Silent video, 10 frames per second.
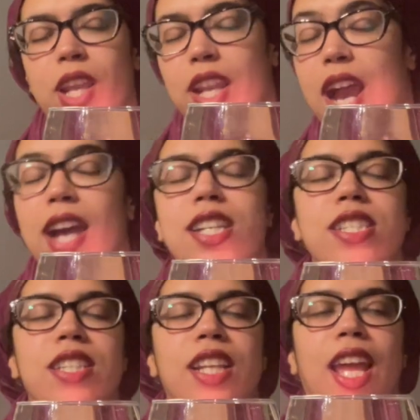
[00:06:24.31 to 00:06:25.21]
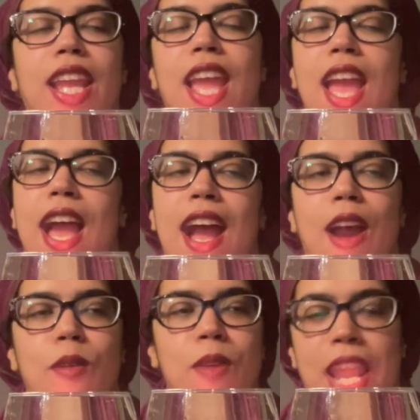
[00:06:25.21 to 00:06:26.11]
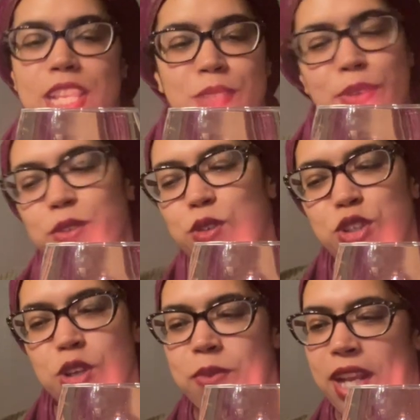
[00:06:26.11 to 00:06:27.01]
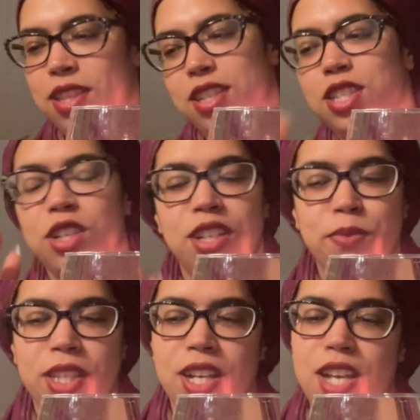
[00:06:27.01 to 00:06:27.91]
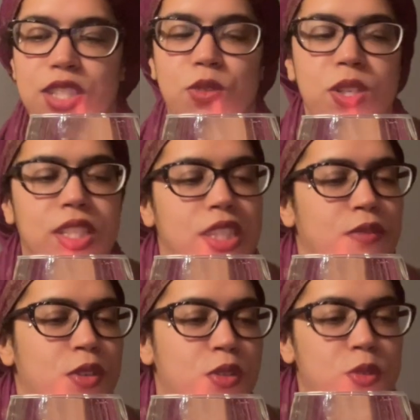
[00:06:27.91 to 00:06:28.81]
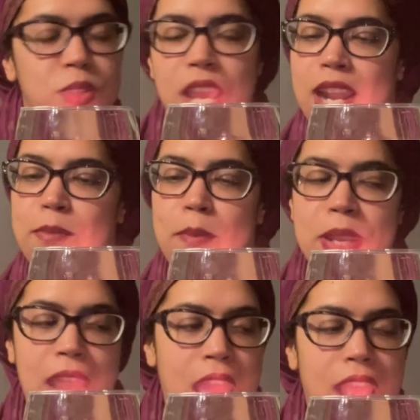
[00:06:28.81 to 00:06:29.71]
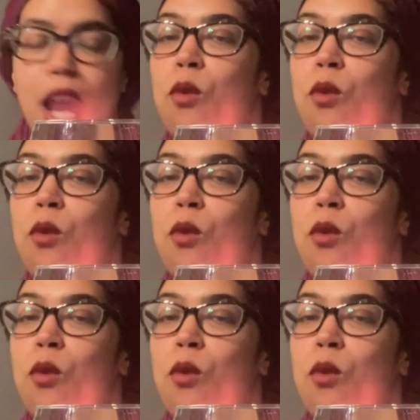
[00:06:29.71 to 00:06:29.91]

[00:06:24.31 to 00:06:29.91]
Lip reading: And honestly, like, I'll like, spirit will show me like, these are gonna be the consequences if you do that, and I'm gonna be like,